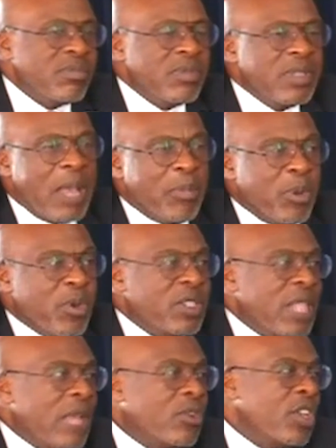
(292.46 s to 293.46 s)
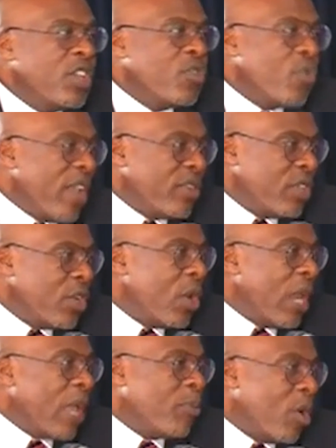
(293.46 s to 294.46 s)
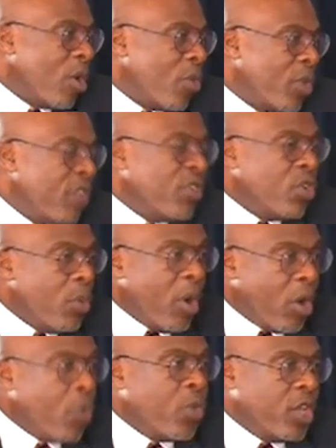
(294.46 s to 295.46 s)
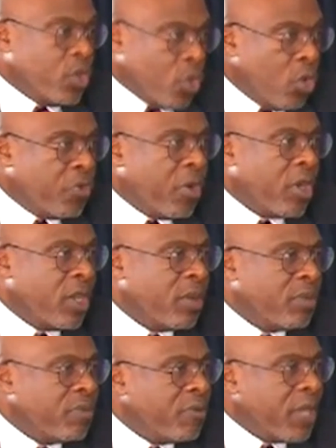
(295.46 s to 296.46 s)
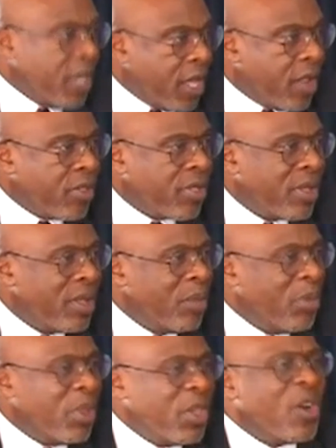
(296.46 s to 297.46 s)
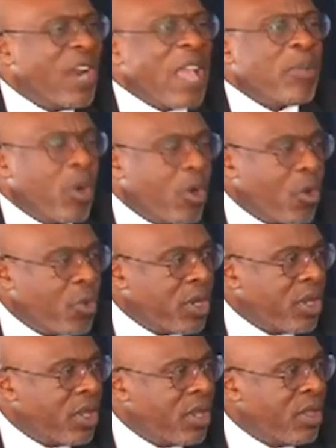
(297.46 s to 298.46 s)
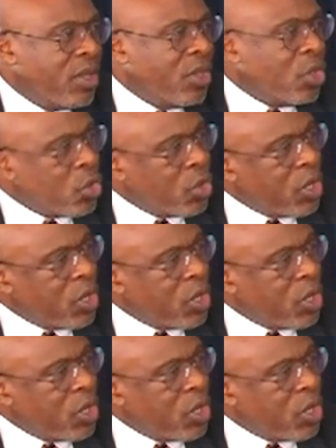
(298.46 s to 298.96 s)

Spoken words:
Liberians like to eat rice. They don't like Buckwheat. Even the Buckwheat is good for the health, but they don't like Buckwheat. So